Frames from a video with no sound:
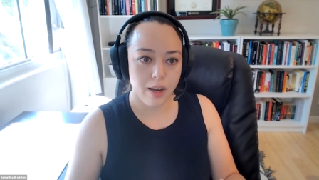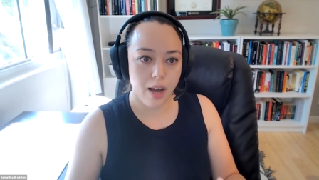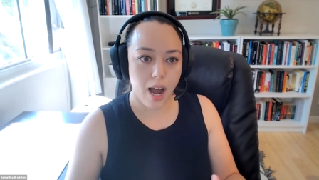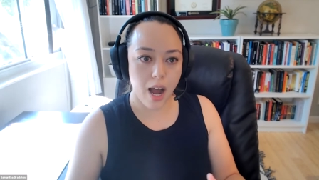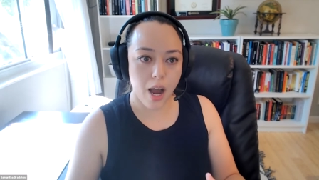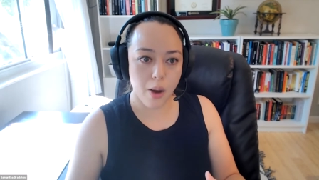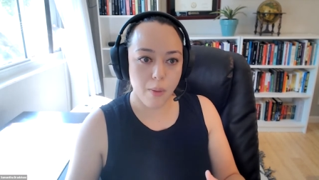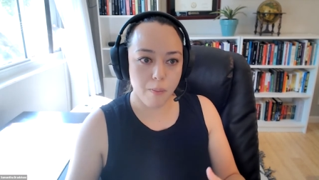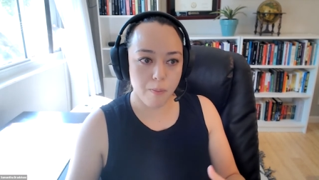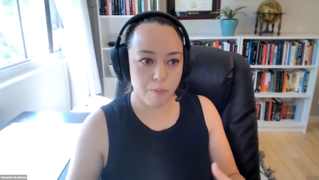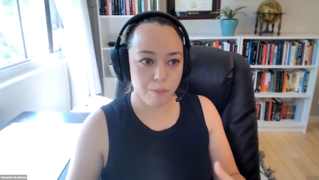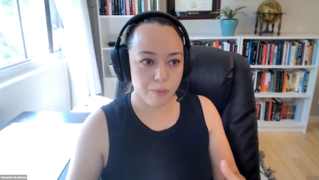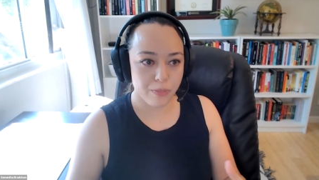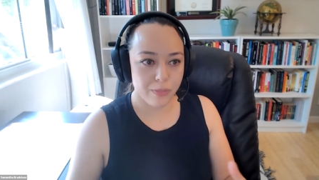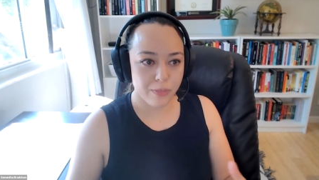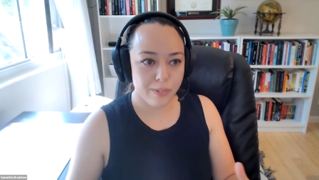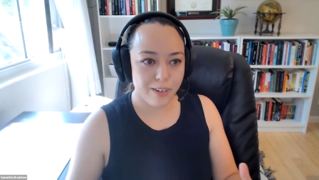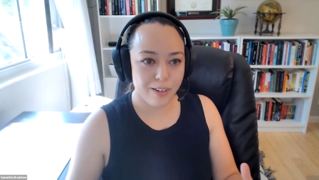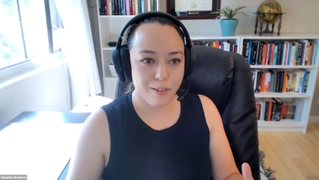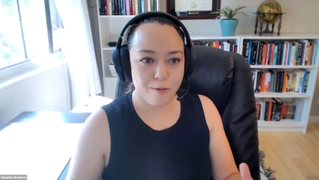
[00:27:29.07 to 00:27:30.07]
um,
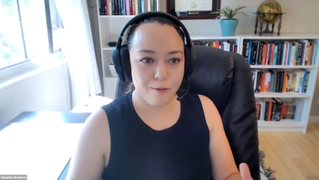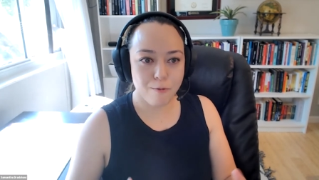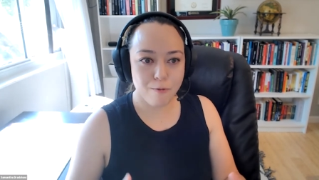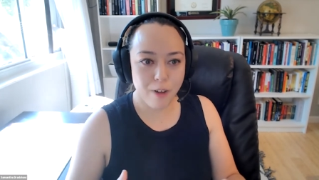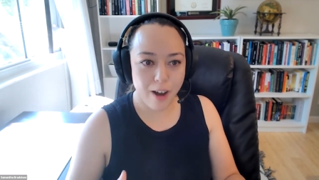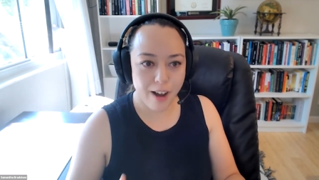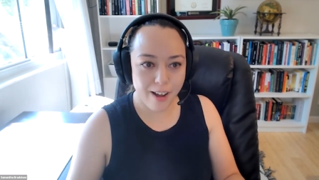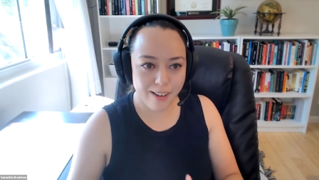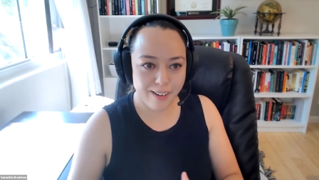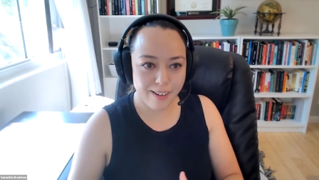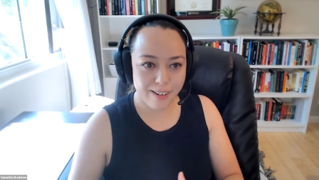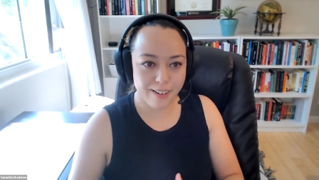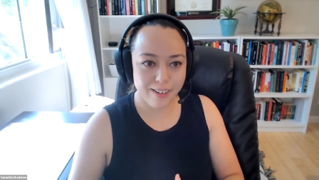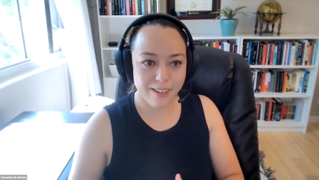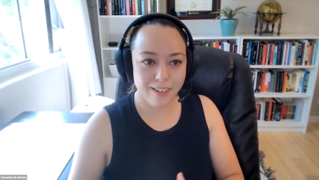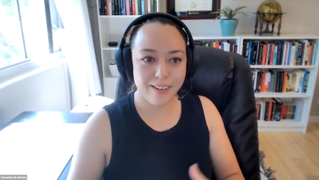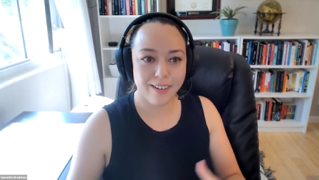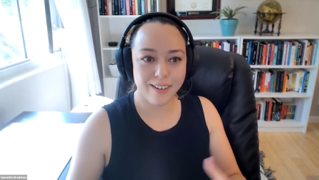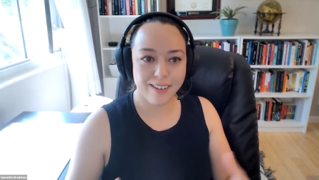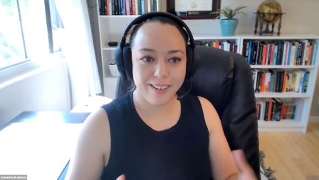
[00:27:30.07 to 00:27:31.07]

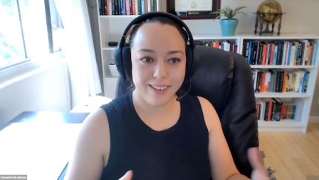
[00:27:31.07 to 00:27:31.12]
fun